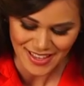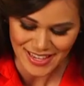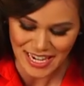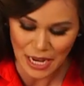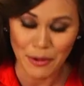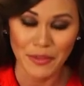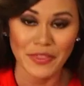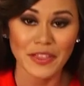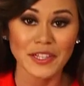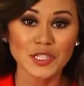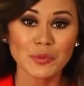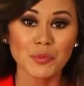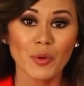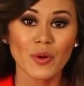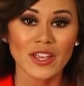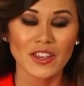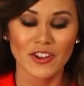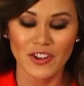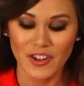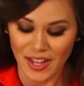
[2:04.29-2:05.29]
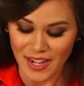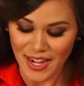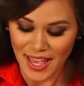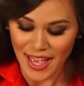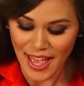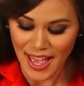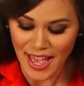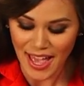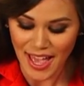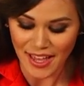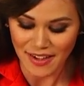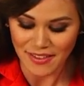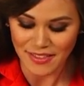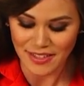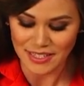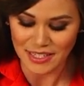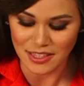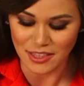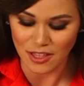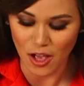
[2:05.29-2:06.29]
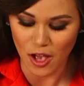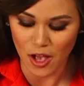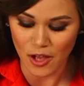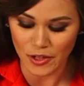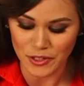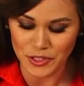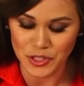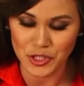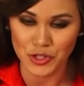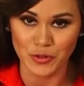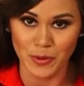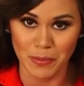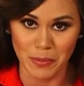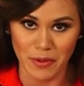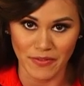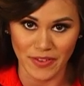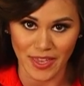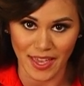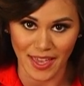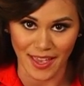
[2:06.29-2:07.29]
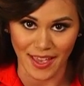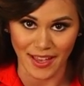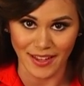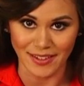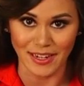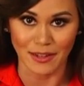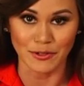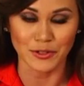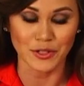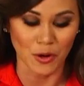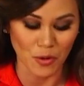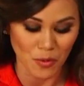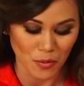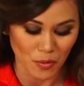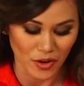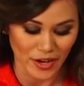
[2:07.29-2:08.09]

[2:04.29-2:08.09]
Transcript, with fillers: Now at this point, you're gonna add this long strip of cake. Now don't